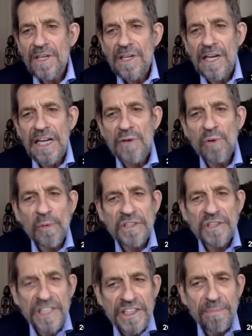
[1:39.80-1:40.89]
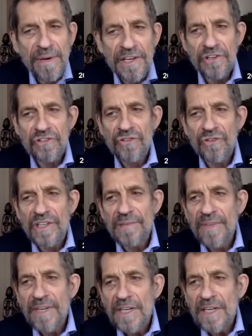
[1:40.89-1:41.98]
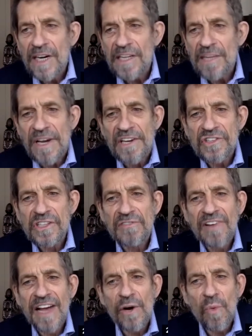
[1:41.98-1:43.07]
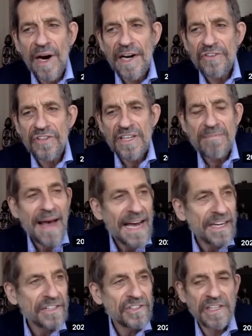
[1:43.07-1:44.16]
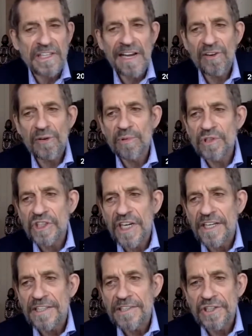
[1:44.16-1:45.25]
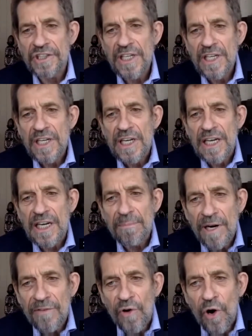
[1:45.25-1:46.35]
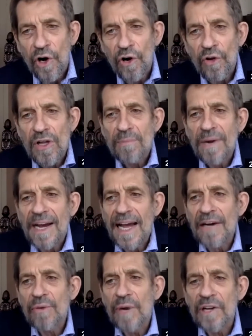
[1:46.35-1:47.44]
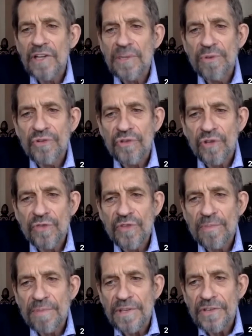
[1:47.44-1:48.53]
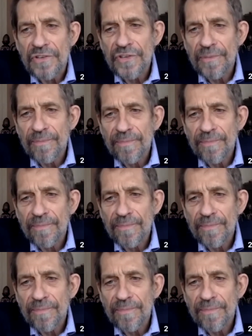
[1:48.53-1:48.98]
and he will be judged by history on the basis of how wisely he managed the inevitable change, and above all, by how well he preserved the peace.